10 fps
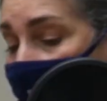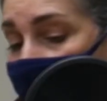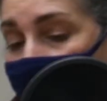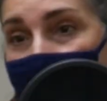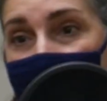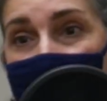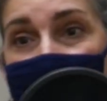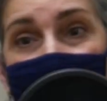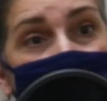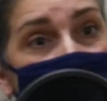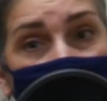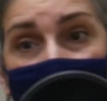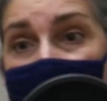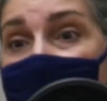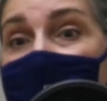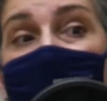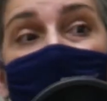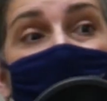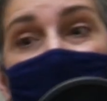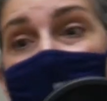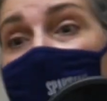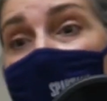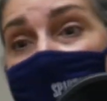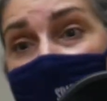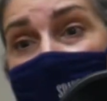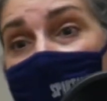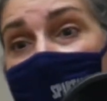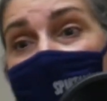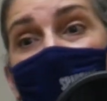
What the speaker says: We're always come down and podcast out of my room.